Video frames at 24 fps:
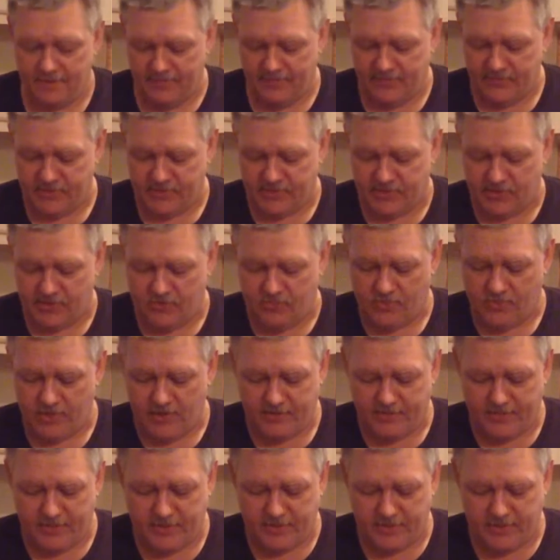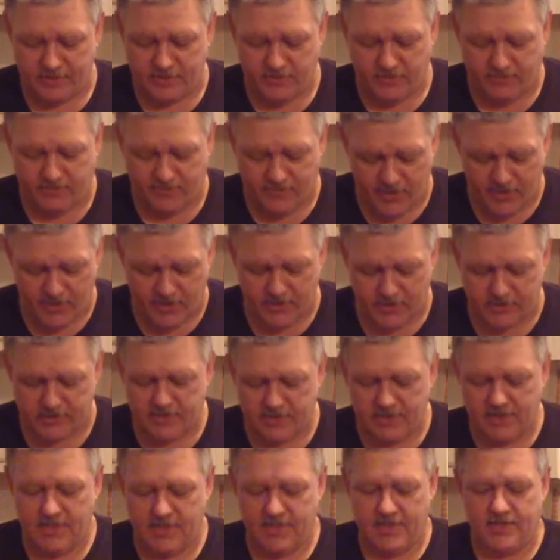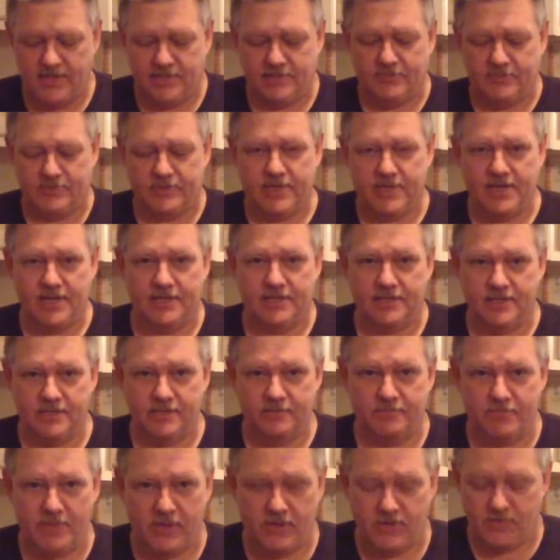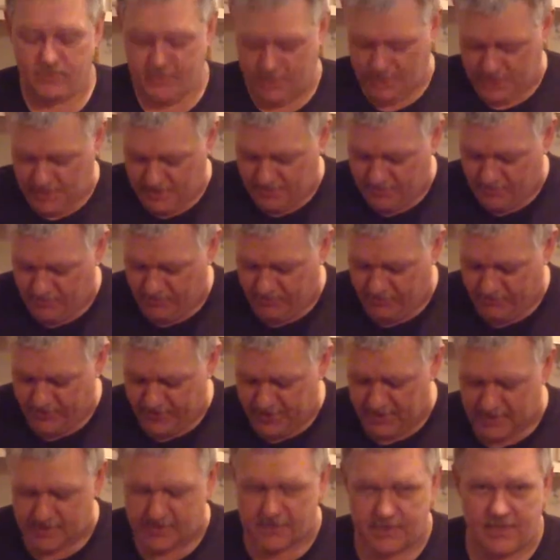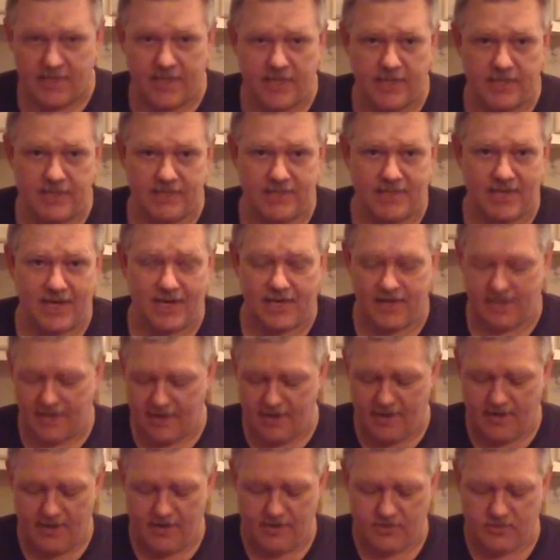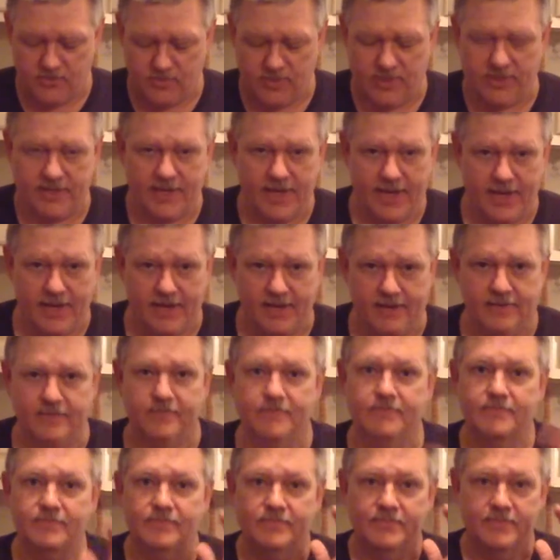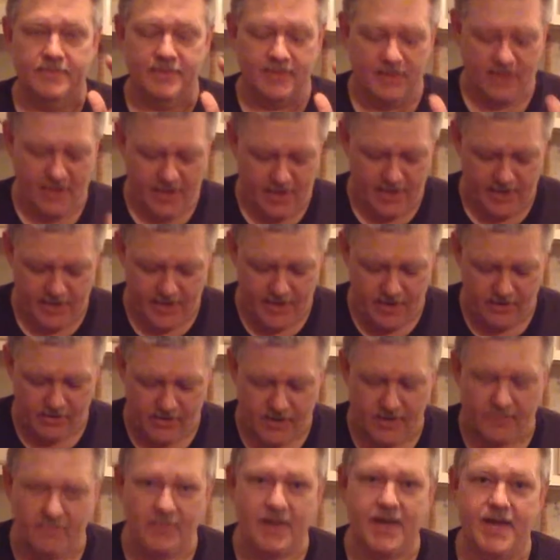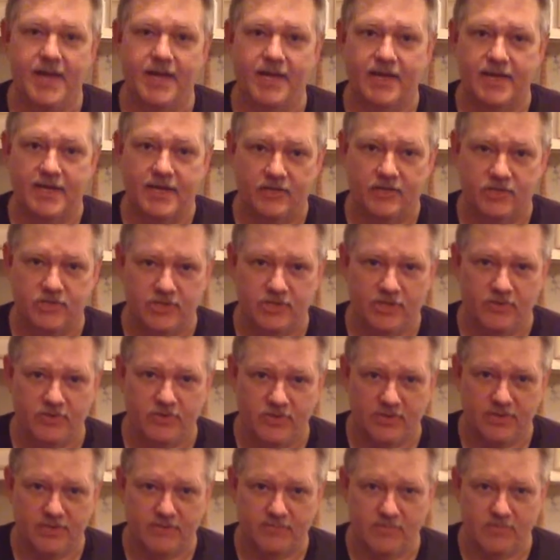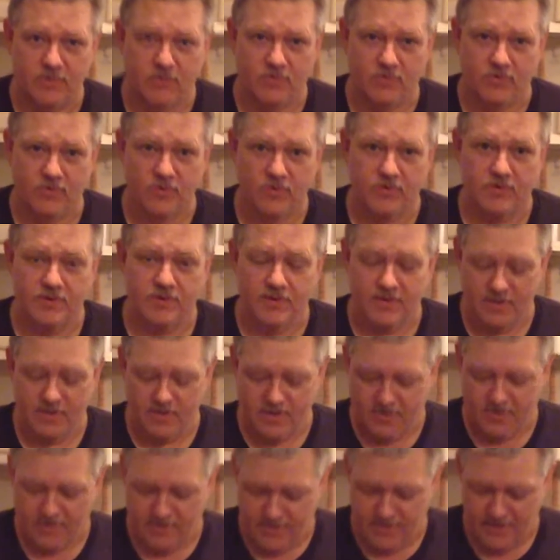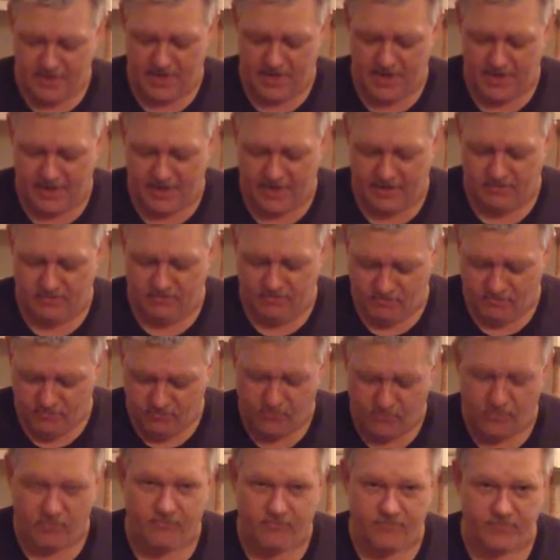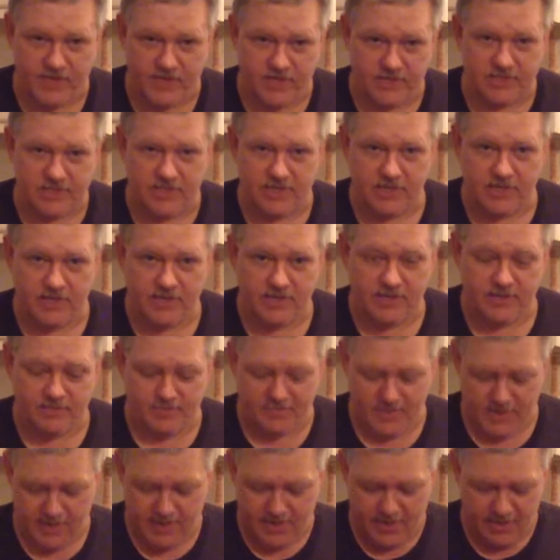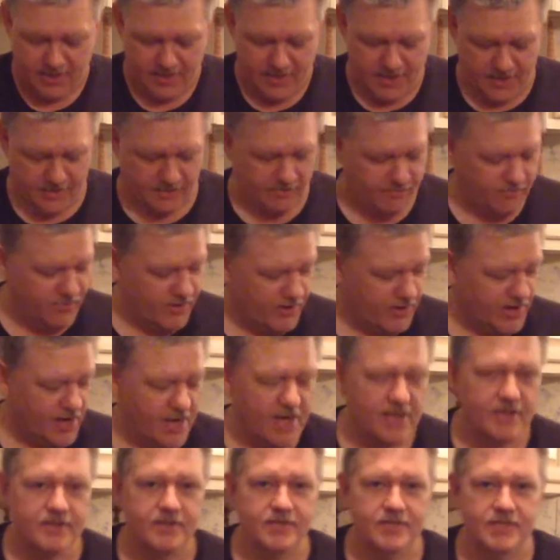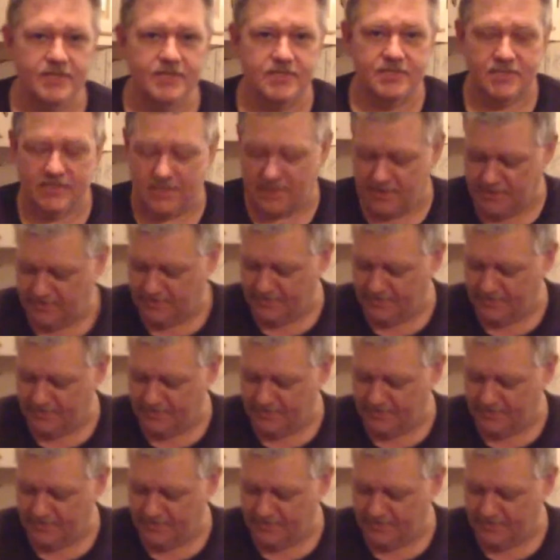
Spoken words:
So what I'm going to do first is I'm going to take this bolt and I'm going to fit it to the inside of here, drill it out, and I'll come back and I'll show you some more, and then we'll finish it up, and then at the very end of this